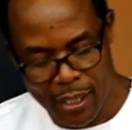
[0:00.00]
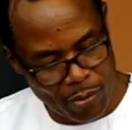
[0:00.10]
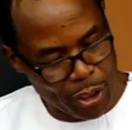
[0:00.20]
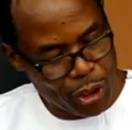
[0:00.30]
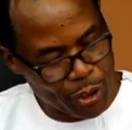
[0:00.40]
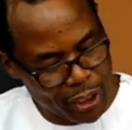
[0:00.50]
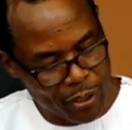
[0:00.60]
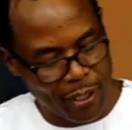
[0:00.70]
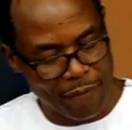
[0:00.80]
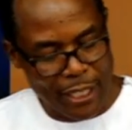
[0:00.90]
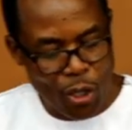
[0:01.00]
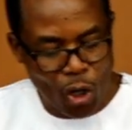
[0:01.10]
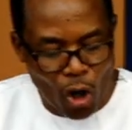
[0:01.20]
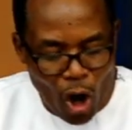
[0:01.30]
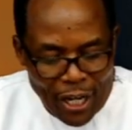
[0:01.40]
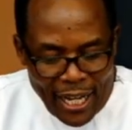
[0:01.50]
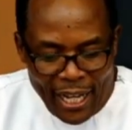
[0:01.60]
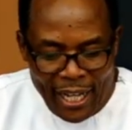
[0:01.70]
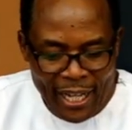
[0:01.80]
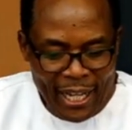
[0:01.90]
what you need to give. And so God
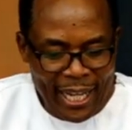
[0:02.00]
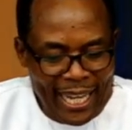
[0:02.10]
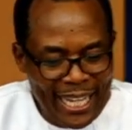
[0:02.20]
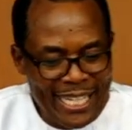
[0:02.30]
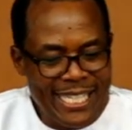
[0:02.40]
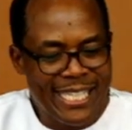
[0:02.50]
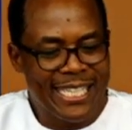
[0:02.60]
is,